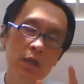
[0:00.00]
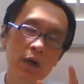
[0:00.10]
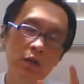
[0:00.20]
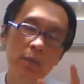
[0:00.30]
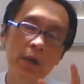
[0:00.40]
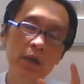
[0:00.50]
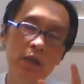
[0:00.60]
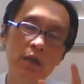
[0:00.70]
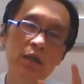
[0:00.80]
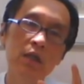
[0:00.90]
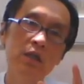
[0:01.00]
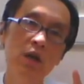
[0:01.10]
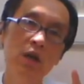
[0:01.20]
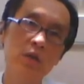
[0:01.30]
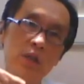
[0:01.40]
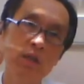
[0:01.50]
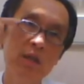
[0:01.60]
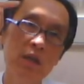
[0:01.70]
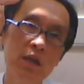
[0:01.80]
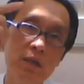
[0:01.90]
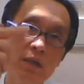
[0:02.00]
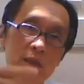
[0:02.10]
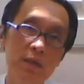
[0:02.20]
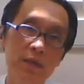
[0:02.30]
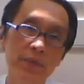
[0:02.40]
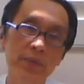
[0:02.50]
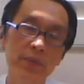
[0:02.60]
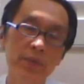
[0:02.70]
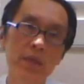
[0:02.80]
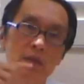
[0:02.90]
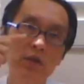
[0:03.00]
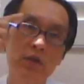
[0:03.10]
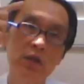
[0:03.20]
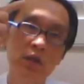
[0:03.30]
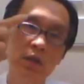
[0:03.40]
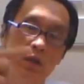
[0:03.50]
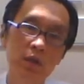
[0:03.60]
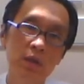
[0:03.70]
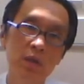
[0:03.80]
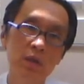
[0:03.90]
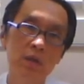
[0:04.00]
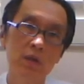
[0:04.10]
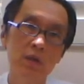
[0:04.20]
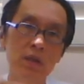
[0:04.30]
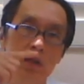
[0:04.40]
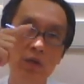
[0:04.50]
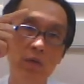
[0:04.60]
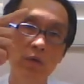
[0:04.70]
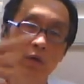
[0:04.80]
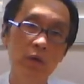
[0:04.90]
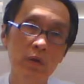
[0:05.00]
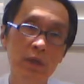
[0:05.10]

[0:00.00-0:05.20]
automatically turn on the circuits, and the qi start to flow.